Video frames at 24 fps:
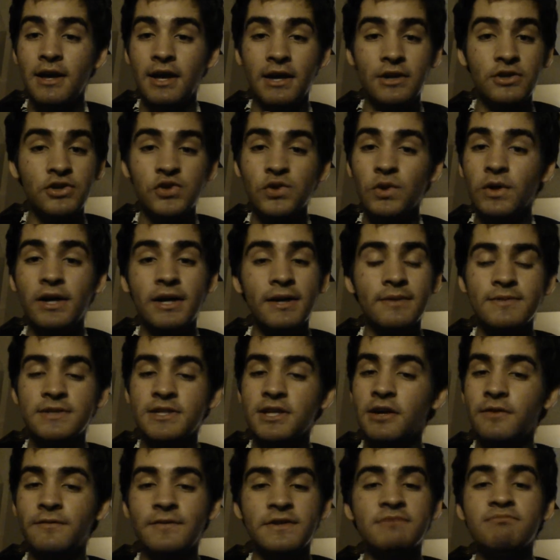enjoy
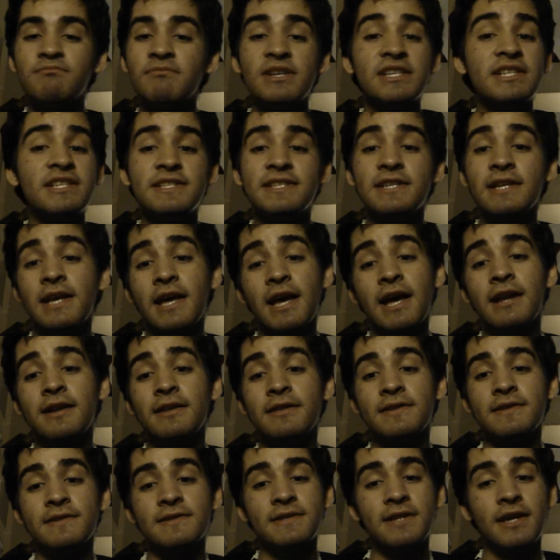himself as much as he can
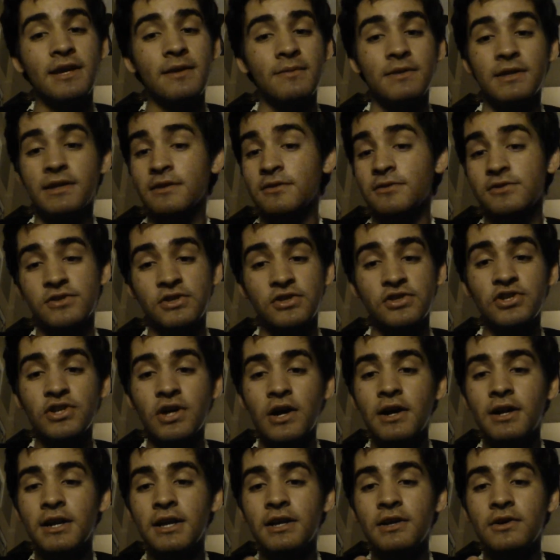in this game. And then there's the
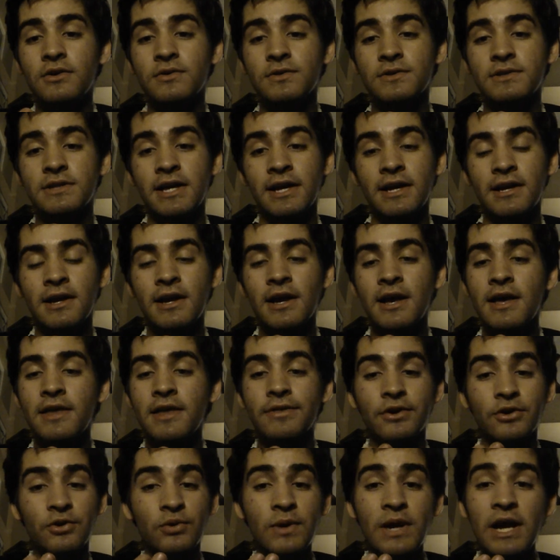Johnny, who's the
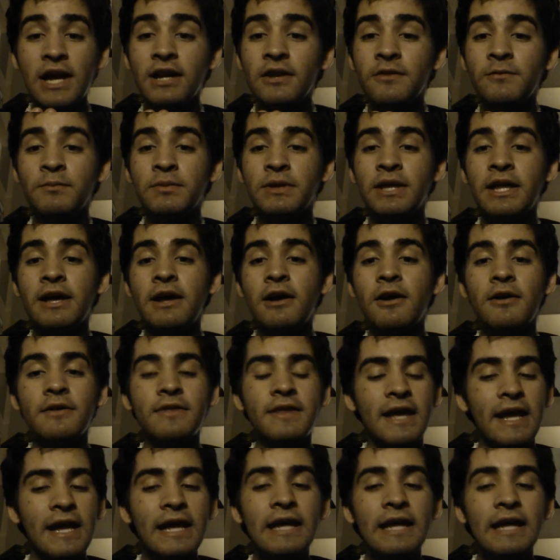creative player, the